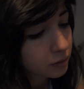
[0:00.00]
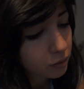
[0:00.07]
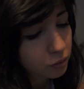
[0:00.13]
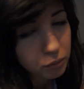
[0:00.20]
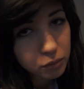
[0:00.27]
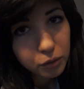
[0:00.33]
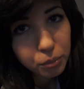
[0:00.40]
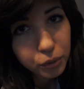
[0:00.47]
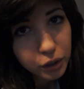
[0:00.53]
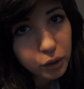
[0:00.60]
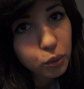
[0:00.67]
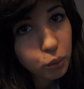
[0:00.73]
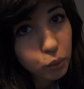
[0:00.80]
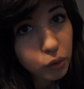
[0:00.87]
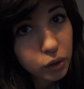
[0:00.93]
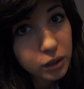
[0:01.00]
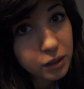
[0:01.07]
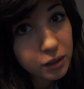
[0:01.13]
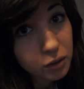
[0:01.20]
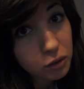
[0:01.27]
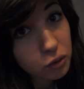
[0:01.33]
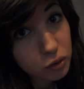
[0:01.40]
They're, they're pretty cool.
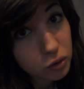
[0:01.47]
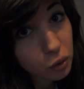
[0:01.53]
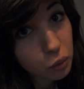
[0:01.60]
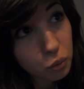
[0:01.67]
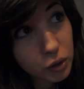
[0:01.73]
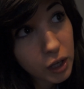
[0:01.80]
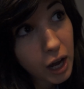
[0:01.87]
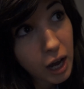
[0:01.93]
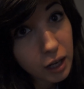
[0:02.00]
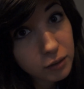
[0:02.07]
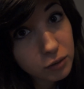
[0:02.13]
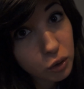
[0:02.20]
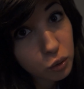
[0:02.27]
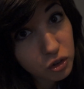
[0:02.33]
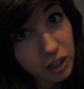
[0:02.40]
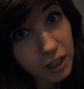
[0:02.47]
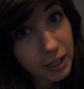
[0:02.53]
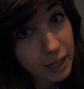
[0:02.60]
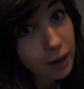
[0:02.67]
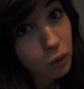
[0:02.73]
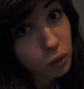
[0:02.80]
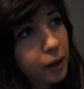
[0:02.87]
So yeah, go check it
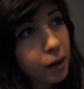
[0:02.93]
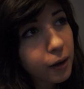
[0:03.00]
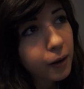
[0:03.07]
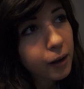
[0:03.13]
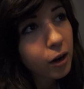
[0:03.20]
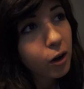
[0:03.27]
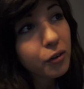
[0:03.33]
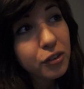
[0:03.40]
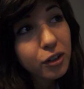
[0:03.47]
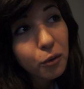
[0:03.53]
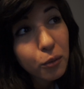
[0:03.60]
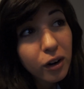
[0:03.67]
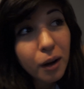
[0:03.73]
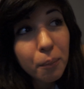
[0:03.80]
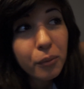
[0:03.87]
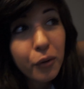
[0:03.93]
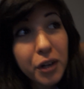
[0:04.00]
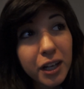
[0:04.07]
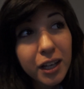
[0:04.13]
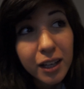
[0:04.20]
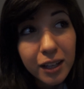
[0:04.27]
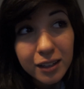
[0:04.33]
out. Uh, also, we're
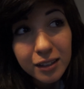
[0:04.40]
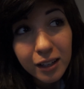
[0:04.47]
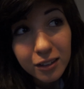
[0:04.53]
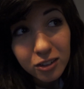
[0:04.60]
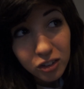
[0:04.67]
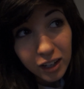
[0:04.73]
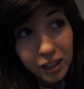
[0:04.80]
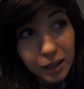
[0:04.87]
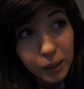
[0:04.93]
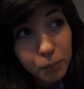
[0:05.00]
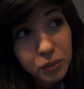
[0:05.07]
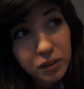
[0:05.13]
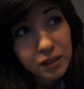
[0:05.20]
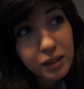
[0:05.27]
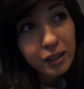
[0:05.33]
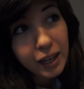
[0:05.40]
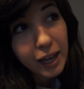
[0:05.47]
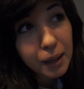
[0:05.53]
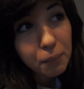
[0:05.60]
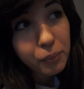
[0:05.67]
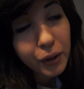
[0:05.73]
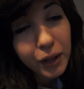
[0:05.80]
uploading Jacob's
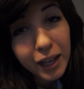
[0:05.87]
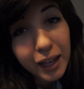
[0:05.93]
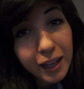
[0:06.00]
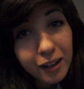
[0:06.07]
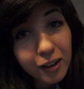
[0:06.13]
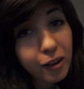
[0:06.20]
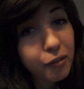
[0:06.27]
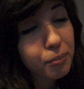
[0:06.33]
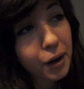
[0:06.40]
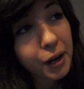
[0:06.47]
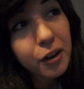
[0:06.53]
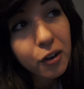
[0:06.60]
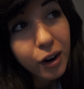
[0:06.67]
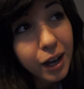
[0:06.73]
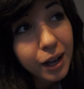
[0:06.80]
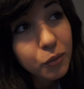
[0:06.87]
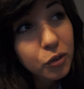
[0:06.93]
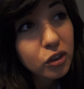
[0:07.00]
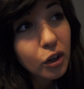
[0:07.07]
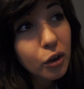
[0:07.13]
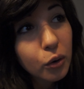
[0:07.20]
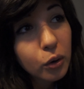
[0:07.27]
gameplay of Minecraft,
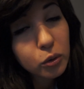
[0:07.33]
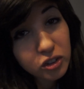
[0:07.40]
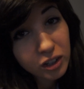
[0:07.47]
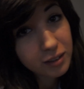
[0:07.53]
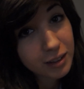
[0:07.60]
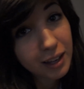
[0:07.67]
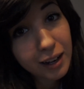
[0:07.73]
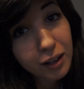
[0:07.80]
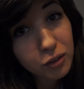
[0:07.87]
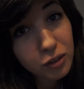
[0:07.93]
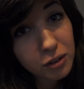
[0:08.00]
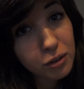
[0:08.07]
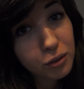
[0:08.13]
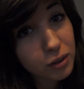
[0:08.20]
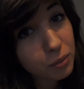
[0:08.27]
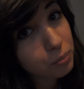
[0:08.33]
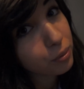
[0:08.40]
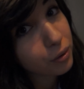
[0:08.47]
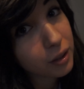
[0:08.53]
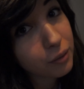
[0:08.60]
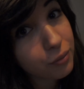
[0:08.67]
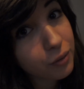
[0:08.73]
so go check that out too. It's
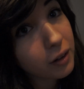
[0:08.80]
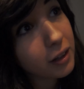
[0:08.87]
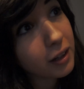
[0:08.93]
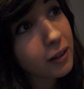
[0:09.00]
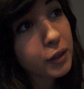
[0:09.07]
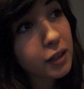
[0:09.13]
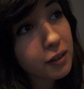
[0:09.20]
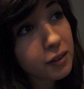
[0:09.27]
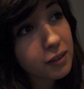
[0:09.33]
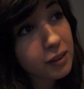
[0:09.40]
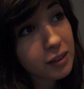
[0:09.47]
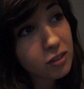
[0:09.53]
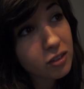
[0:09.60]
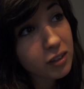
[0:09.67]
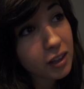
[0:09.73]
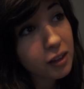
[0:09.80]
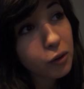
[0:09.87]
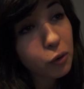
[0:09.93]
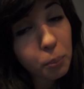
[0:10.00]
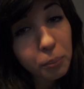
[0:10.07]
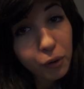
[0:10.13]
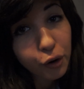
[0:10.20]
pretty funny because he's just like a
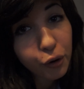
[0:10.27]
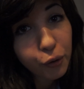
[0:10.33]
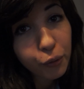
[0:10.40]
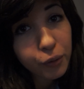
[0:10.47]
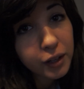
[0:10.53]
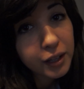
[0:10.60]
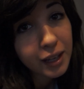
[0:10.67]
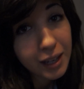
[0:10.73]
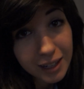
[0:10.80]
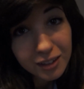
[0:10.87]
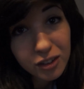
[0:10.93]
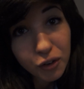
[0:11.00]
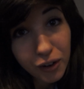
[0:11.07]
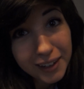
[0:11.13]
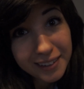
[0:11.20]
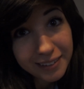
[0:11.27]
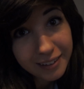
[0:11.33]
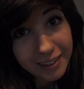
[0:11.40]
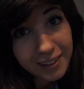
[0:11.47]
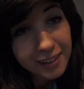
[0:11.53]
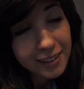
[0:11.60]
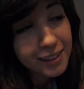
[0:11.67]
little pro, and it's
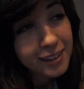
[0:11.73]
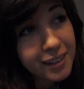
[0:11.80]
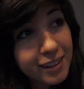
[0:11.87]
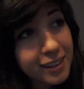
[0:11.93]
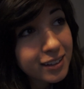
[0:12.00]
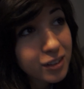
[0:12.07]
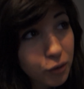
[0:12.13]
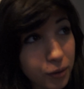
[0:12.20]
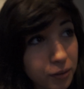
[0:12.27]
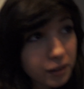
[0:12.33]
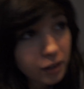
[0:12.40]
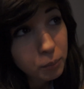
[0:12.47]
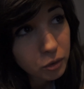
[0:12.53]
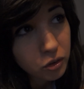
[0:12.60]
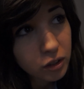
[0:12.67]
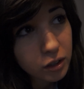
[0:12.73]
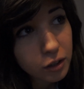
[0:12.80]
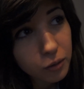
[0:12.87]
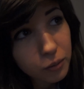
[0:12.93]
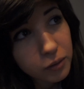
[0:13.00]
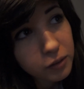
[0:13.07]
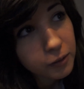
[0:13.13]
crazy. It's crazy how much he
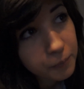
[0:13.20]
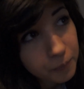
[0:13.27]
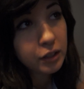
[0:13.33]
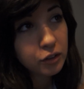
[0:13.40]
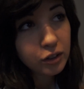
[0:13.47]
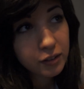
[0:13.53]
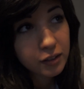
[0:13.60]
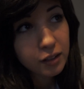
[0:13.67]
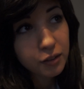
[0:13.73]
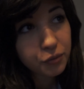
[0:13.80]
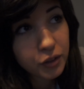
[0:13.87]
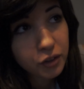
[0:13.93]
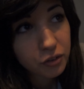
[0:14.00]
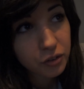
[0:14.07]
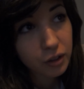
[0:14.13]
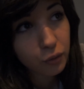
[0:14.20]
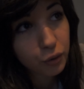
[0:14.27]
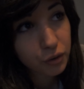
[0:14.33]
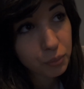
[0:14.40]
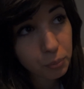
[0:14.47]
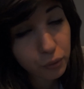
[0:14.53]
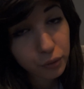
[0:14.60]
knows. DJ's gonna finish the
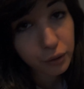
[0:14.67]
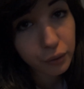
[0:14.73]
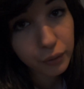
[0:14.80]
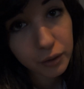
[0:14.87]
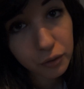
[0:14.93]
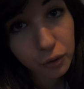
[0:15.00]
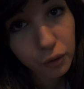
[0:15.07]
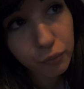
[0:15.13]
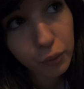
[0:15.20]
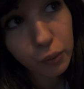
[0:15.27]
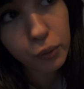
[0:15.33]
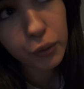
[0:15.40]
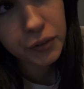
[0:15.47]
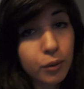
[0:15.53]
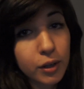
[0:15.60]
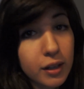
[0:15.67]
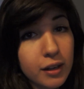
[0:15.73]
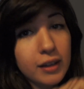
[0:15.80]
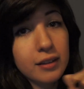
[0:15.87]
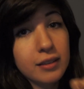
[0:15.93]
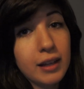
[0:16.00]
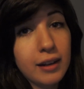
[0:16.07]
Chris Pirillo intro vocals. We're gonna
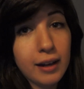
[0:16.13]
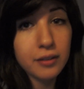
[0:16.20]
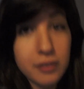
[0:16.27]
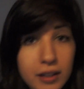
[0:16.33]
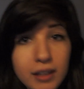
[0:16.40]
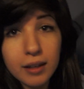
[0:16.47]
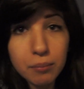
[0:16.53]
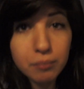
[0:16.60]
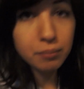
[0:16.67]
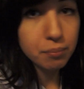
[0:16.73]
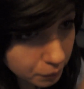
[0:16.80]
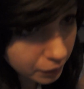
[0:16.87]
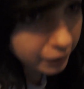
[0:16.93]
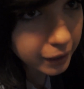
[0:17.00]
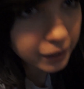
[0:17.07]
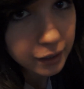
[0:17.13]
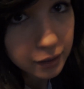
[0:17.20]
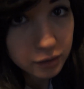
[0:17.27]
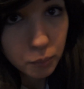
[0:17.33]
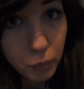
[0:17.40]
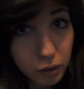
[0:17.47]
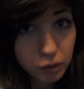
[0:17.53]
get that out to him by
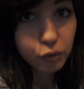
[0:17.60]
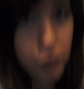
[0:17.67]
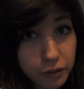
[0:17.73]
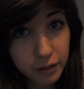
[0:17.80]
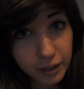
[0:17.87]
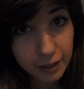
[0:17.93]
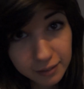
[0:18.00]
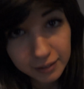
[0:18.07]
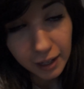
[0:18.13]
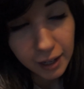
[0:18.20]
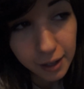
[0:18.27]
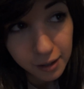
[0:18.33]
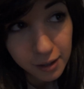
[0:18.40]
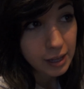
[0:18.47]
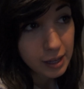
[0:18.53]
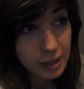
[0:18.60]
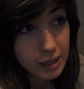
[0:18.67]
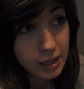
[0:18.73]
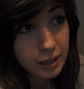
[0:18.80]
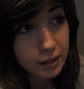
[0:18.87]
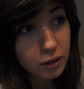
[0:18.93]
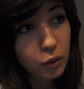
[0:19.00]
tomorrow or the next day.
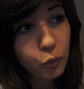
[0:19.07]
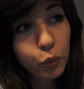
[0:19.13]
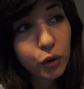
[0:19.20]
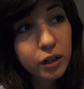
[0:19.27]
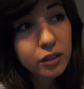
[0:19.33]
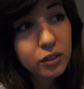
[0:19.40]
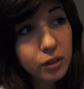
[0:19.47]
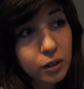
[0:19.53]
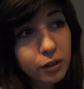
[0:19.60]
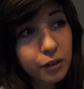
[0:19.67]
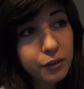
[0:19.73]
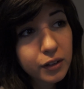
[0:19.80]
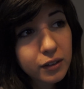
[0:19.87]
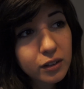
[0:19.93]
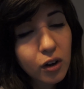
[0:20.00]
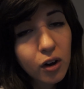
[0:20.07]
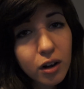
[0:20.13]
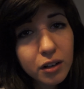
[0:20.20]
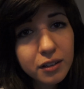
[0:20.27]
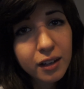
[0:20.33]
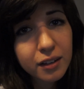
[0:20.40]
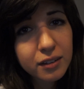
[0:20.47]
And we're gonna start on this
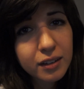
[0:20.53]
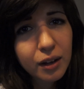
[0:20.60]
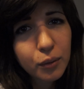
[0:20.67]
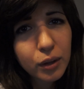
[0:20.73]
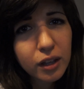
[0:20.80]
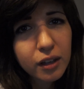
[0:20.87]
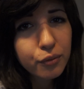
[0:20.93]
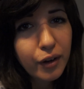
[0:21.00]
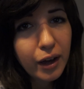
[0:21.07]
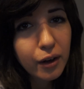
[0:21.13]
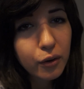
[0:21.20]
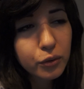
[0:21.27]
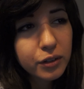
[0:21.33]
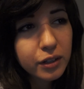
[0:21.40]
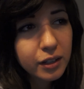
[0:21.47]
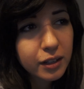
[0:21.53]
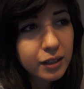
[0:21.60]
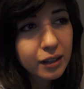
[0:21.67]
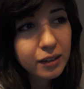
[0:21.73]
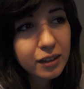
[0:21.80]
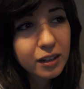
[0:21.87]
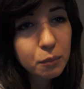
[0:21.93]
contest that we found
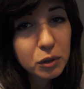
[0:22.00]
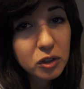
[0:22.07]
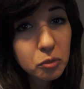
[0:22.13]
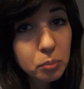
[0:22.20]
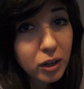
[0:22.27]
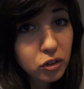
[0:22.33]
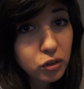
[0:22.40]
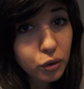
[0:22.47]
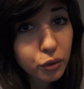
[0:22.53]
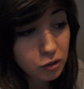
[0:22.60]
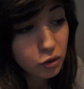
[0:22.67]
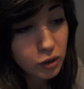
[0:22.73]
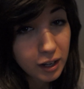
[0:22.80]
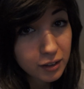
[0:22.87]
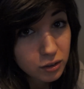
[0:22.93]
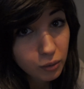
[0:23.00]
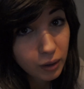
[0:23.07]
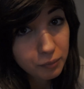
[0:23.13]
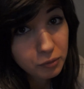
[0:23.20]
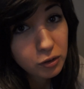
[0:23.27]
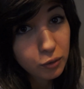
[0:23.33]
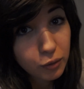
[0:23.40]
that's gonna be special. You guys don't
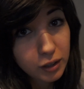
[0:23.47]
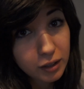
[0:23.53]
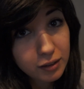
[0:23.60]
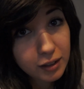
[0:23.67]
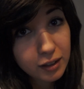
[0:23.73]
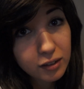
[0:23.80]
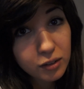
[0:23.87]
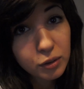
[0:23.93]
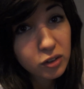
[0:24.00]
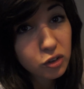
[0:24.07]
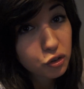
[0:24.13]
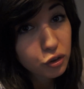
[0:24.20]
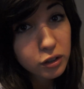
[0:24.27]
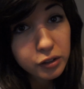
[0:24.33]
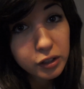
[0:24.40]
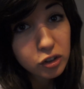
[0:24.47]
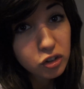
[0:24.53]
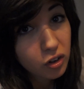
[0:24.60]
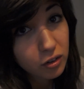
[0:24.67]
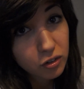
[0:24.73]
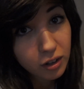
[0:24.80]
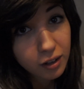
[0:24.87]
have to do anything. It's strictly
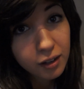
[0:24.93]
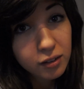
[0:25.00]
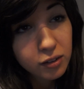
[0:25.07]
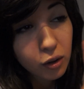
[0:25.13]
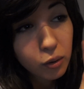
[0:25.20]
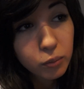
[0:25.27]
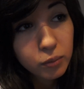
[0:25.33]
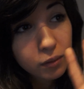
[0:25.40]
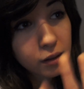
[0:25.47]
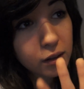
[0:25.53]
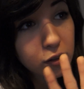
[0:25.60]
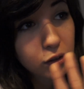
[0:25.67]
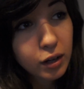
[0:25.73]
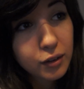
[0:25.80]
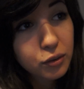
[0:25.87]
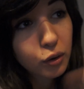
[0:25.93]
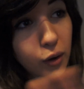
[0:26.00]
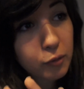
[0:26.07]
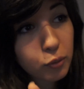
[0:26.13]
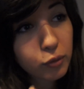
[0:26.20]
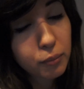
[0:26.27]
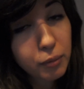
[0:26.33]
judging, so you guys don't
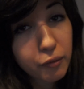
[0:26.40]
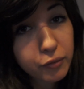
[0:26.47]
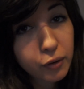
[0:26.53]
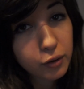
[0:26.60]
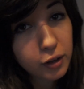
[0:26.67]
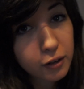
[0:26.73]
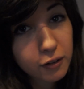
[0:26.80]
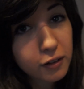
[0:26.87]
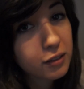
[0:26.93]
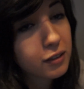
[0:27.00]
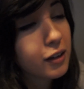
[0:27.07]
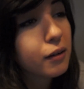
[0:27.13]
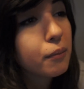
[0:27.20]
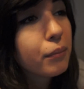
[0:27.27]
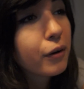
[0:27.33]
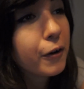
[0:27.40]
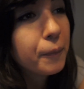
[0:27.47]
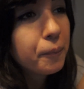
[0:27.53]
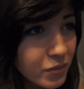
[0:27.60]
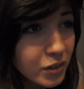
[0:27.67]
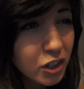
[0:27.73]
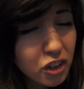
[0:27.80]
have to worry about voting or anything, but
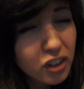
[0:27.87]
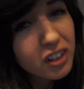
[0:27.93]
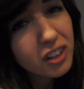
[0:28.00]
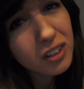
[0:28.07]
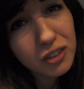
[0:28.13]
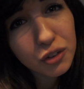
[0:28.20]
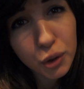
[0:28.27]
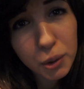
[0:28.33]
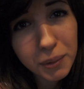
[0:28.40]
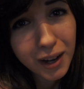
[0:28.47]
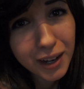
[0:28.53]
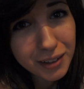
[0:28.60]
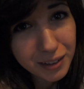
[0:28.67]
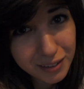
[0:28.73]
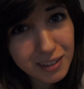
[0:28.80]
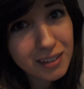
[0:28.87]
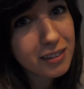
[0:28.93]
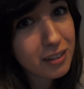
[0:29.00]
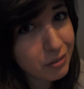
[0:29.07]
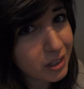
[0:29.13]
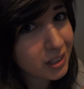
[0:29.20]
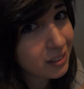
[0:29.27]
you're gonna enjoy behind the scenes
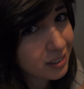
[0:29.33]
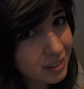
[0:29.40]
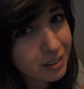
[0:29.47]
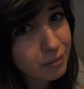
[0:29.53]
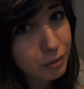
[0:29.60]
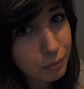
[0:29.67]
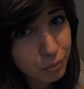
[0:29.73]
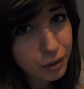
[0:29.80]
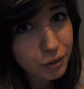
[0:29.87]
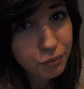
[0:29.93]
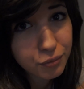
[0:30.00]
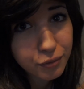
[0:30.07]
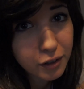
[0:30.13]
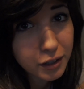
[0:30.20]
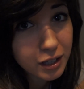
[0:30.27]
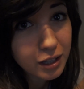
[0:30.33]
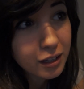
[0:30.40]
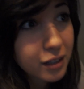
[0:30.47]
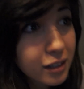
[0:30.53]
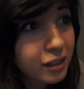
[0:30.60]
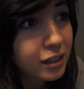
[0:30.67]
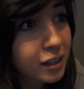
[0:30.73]
of it because it's gonna be pretty
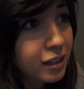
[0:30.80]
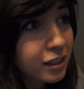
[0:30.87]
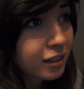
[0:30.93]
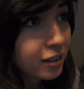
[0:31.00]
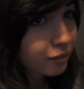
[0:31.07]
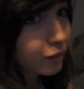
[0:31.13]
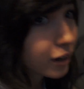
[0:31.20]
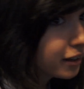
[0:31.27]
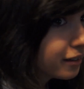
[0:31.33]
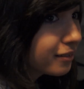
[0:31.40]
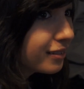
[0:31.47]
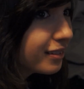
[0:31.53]
funky. Right?